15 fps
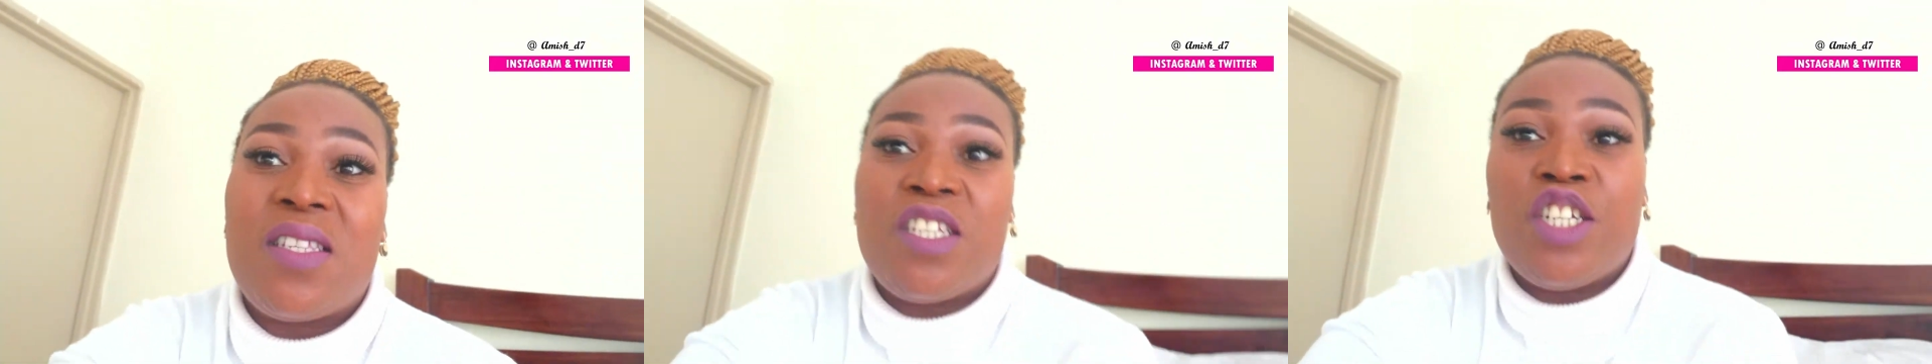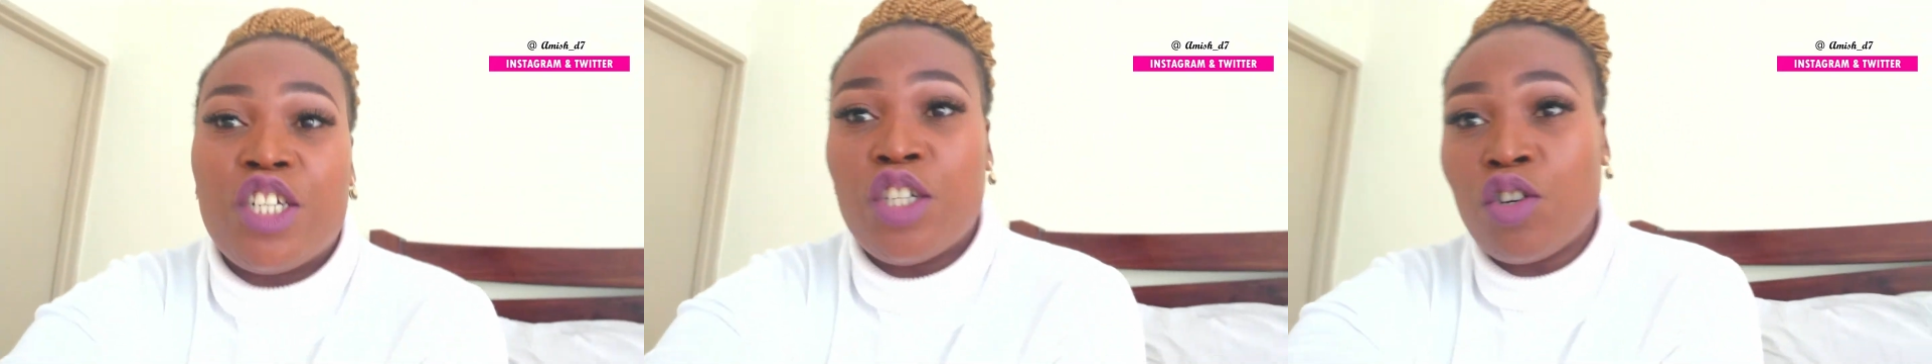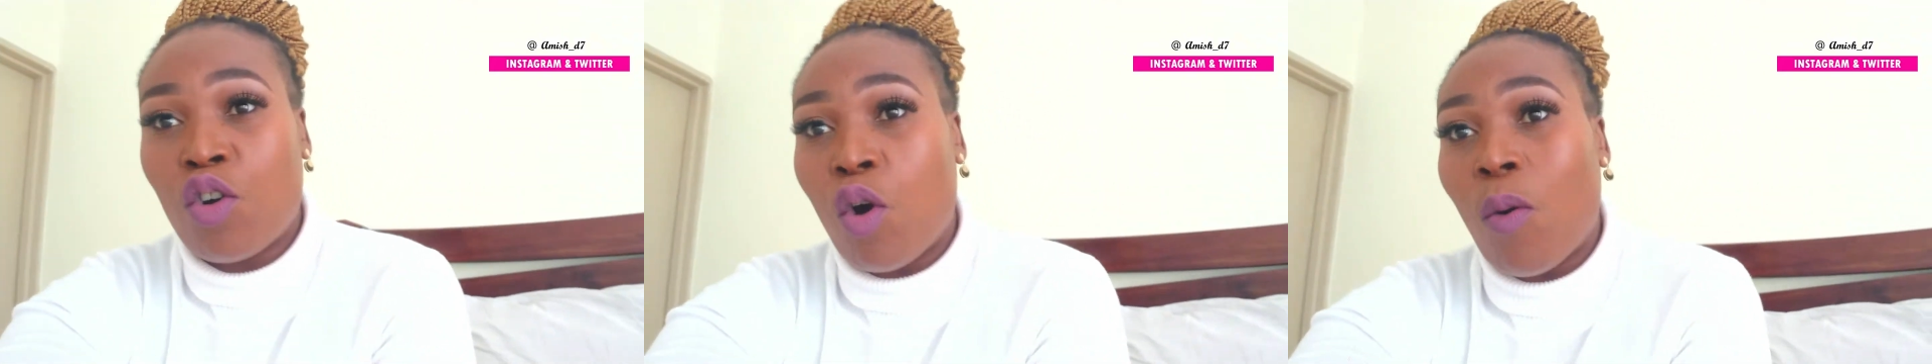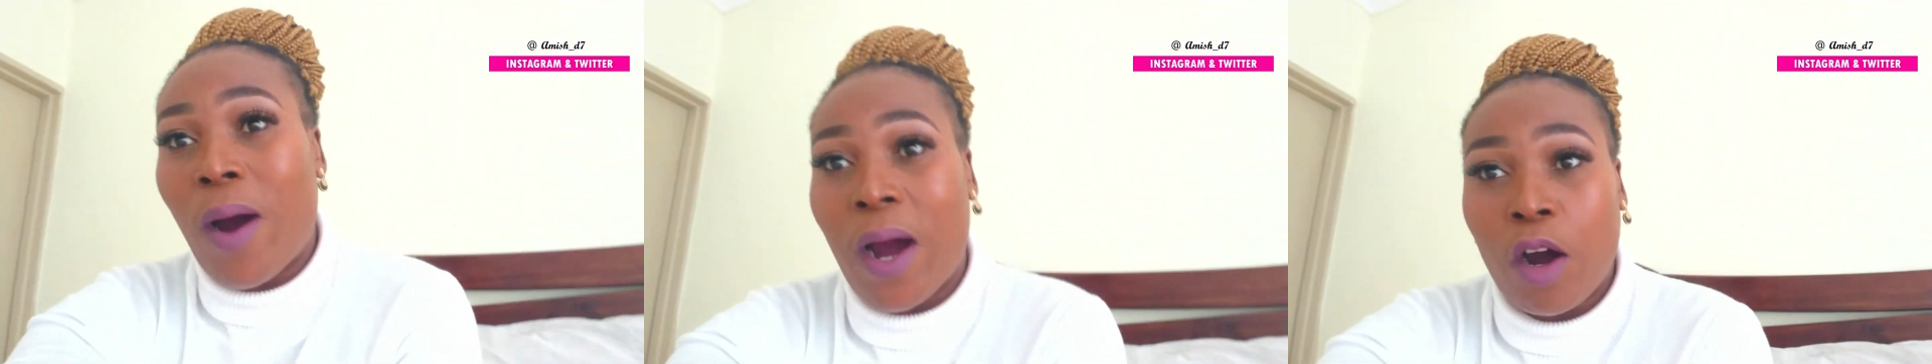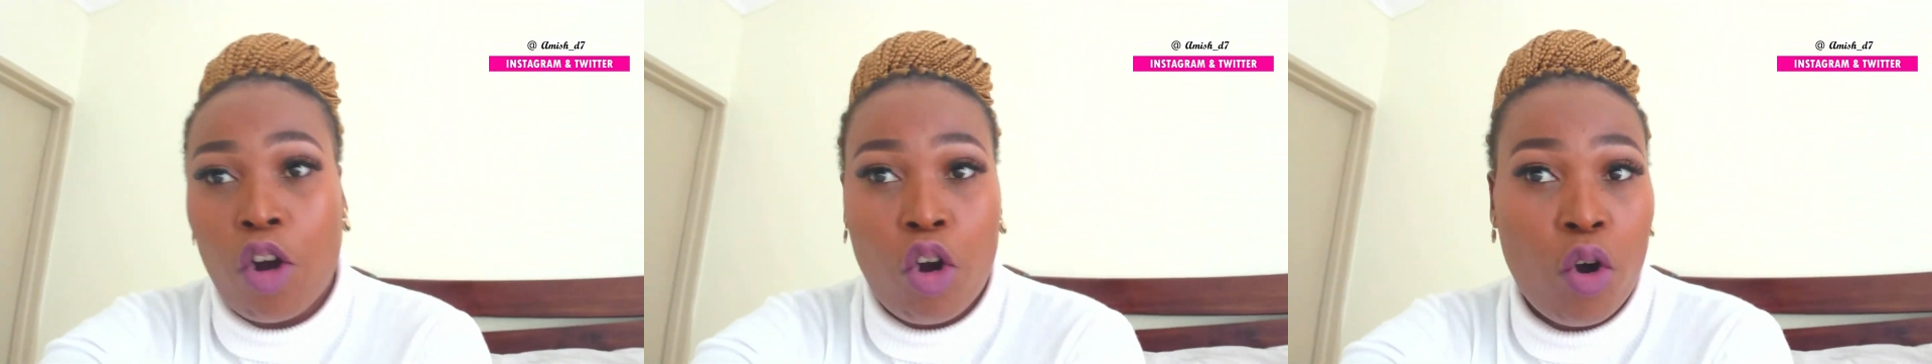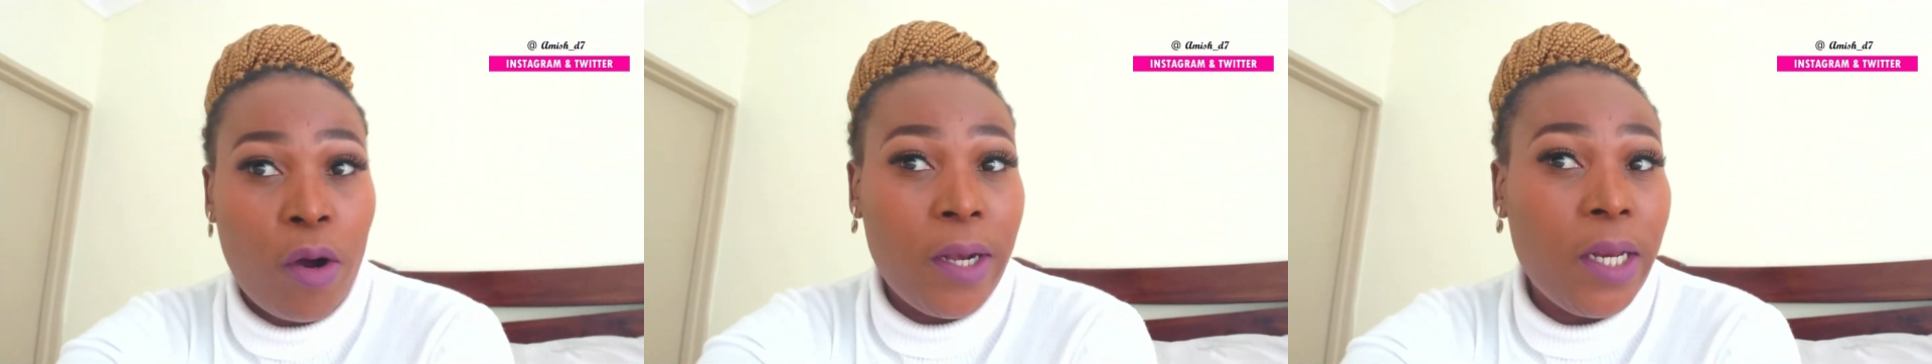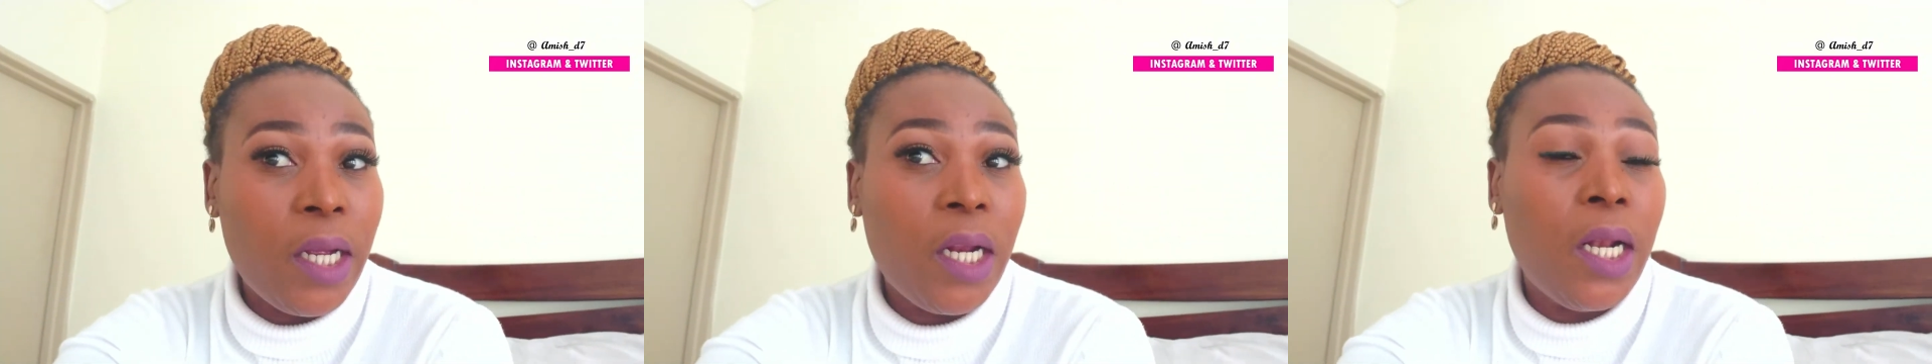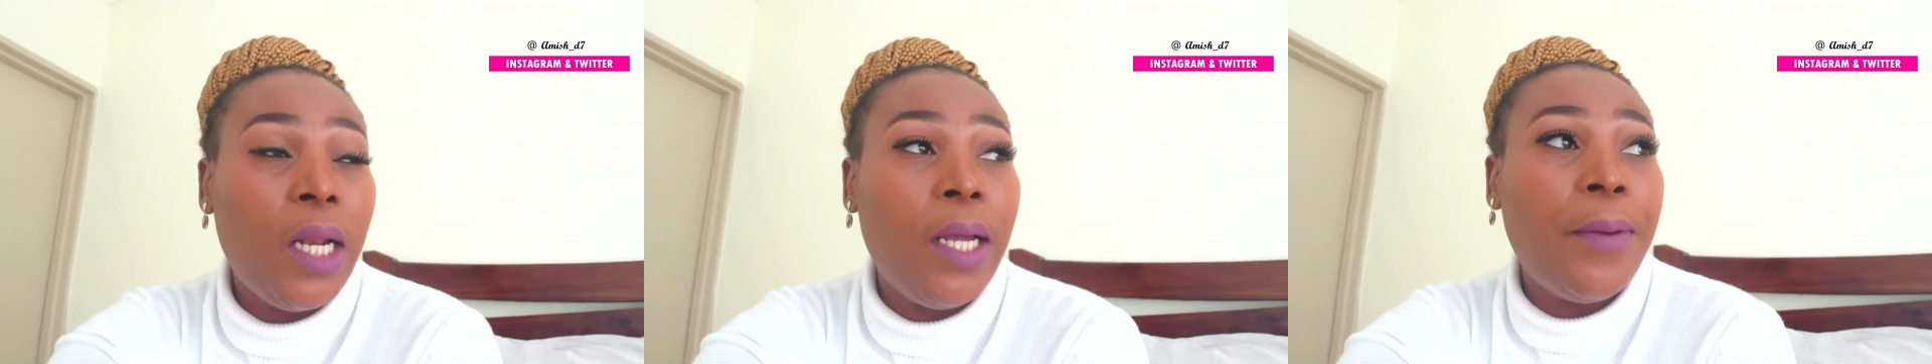didn't go
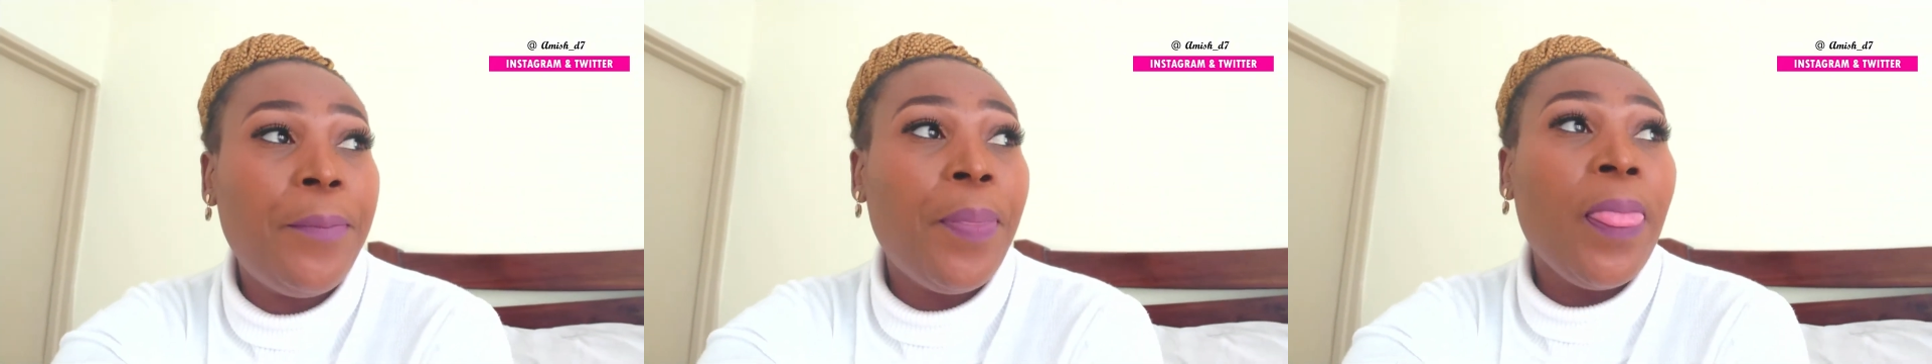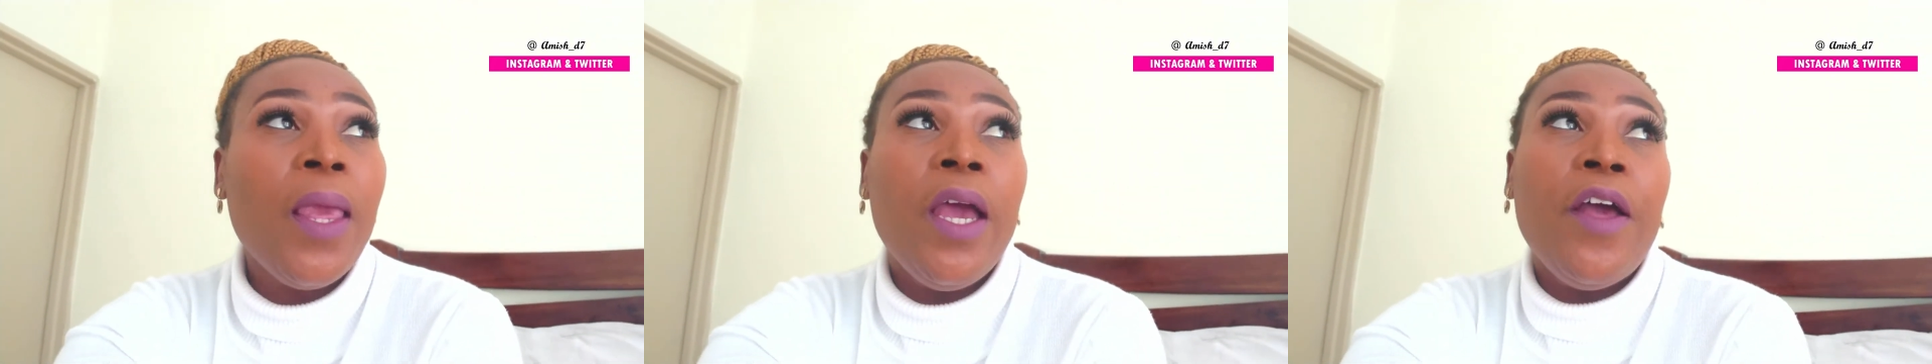accordingly